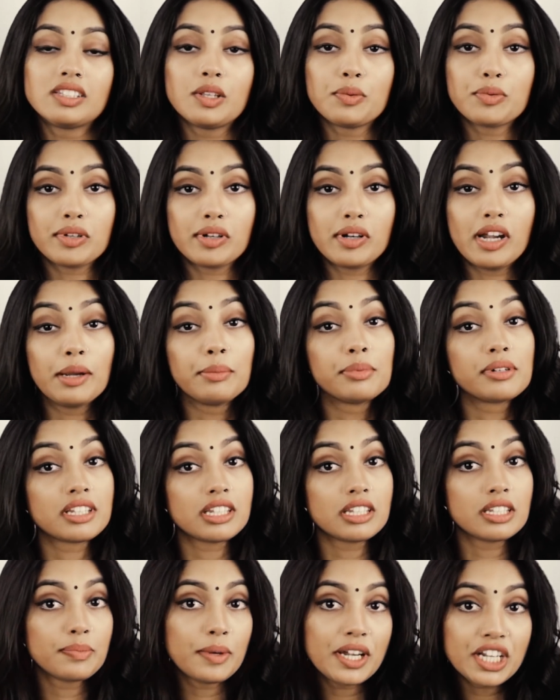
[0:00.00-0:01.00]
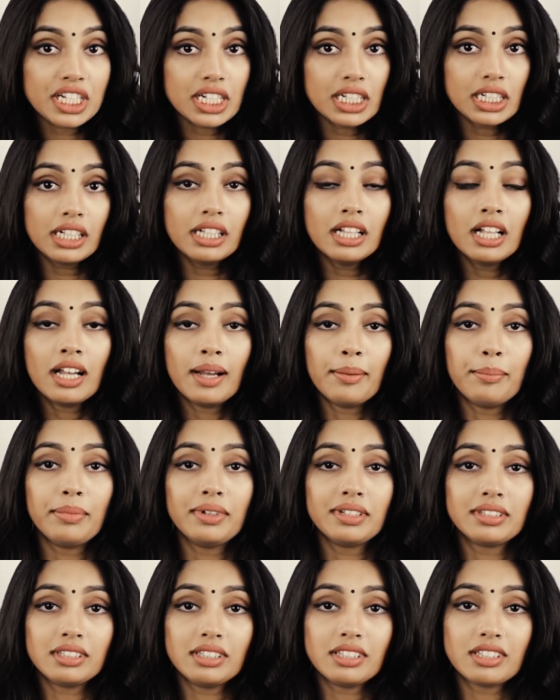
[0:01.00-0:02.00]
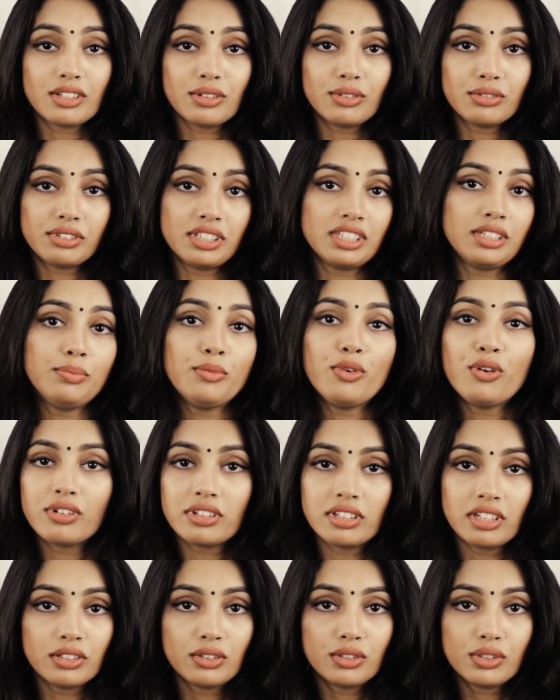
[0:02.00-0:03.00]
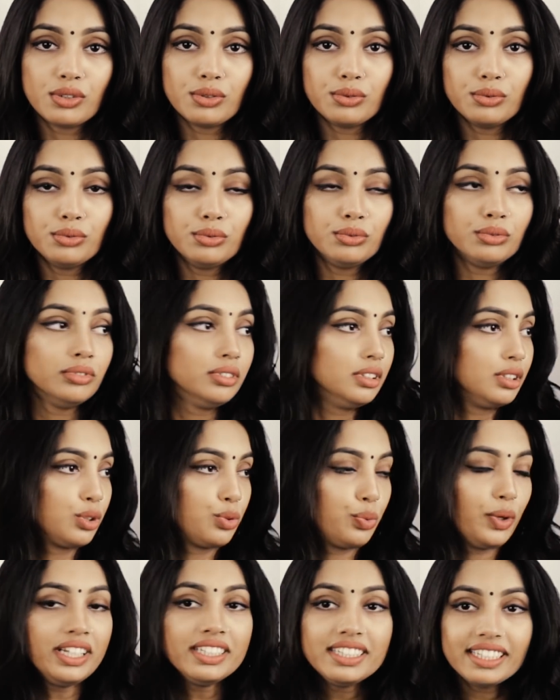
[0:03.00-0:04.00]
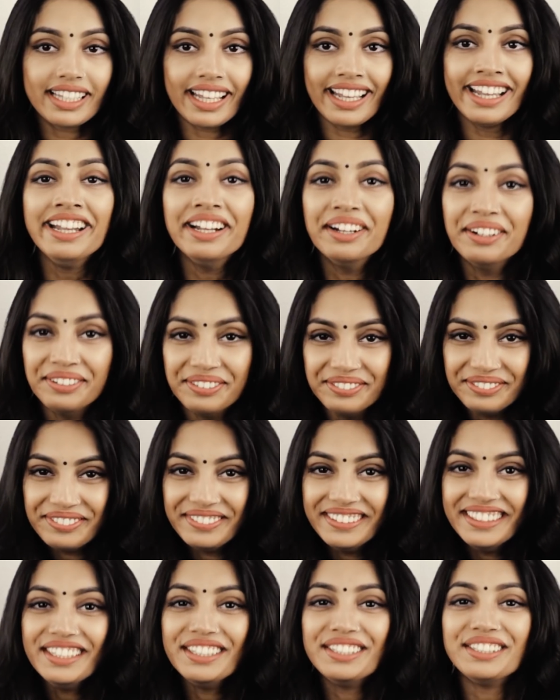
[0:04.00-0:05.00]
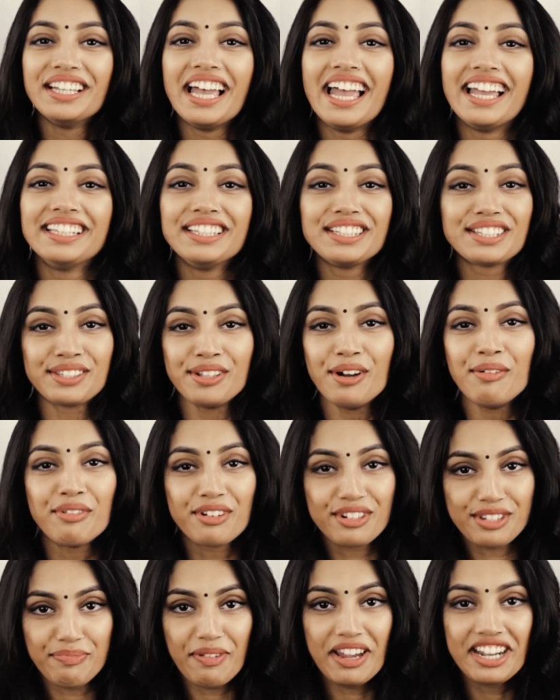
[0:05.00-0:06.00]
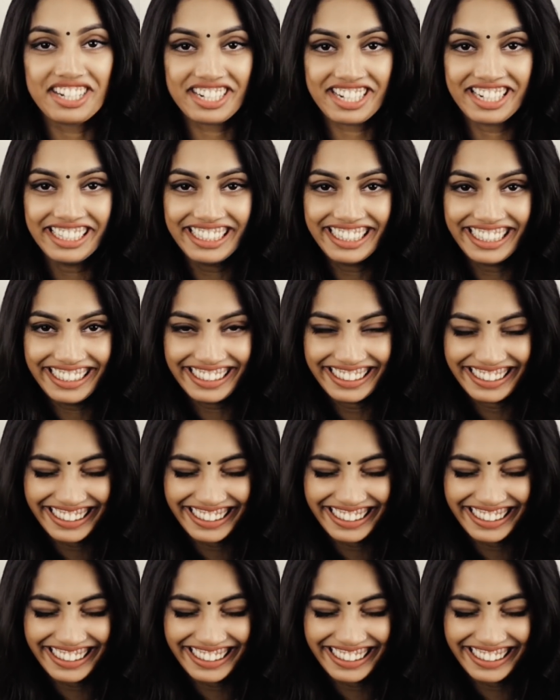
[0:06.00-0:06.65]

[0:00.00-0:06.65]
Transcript: subscribers special, but it's already more than two hundred twenty K and it's no more special.